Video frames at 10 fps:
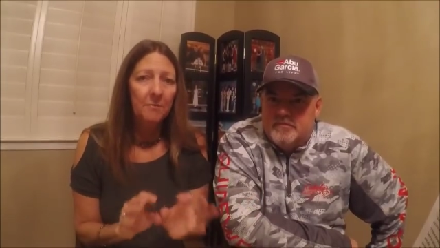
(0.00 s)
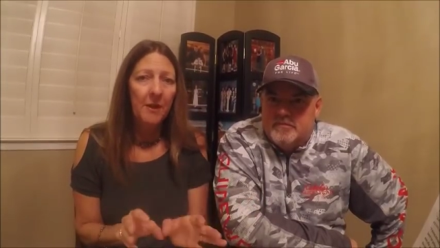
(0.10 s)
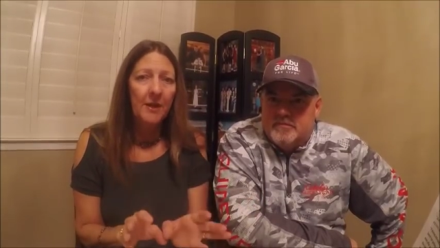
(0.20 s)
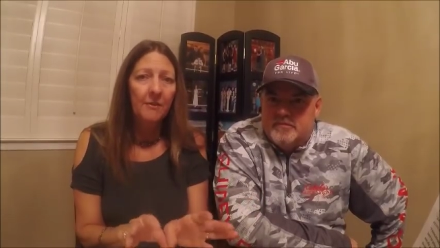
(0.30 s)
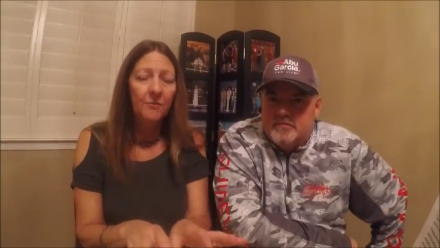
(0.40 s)
Speaker 1: and
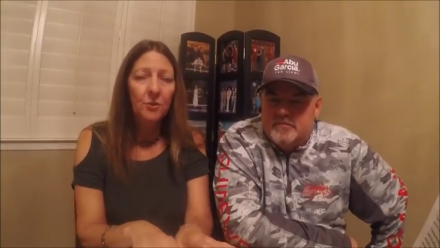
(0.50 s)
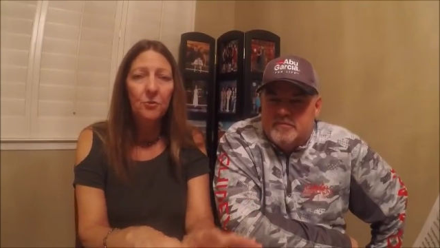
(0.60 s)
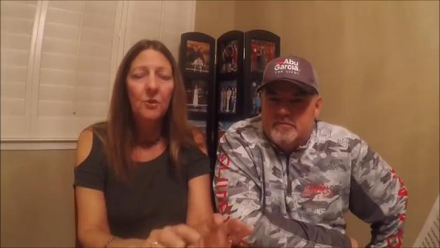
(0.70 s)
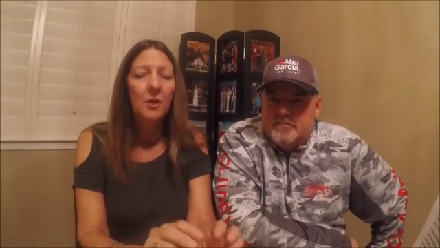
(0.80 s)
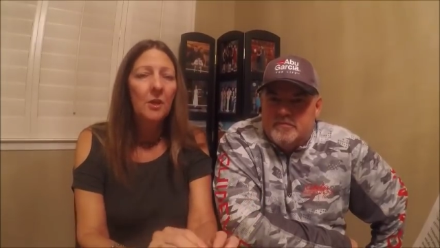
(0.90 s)
buy a
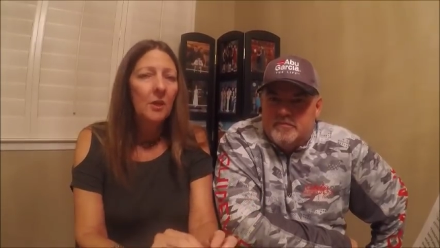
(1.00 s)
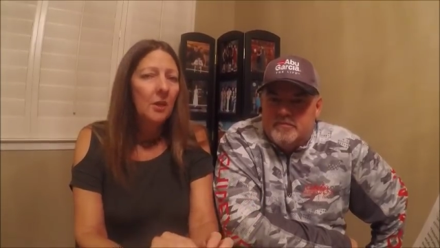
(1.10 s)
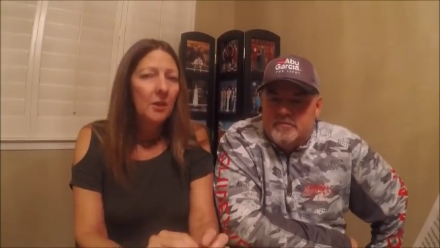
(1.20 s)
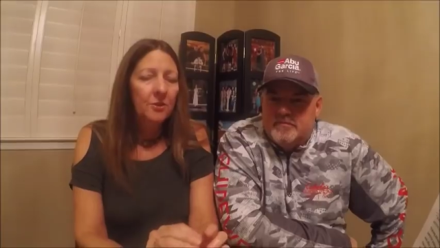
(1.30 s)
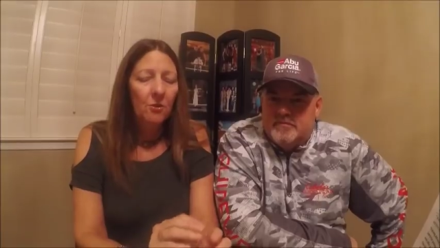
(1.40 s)
few.
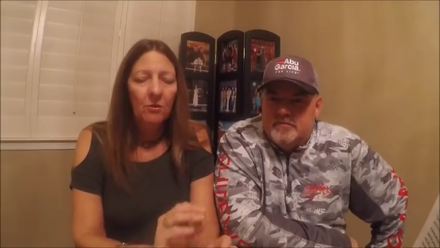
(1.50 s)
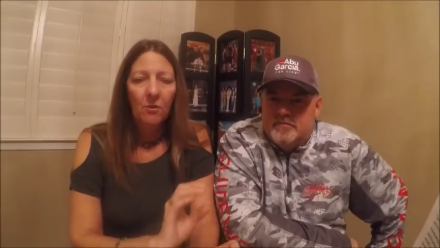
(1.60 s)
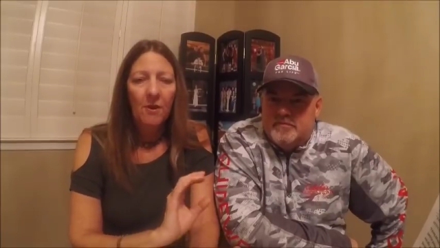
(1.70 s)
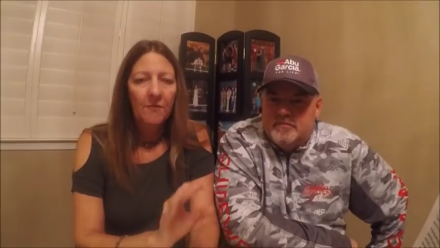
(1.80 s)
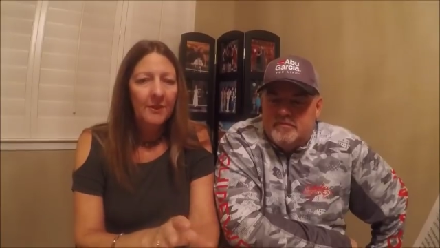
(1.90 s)
Don't
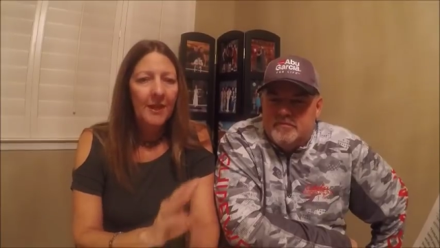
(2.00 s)
go every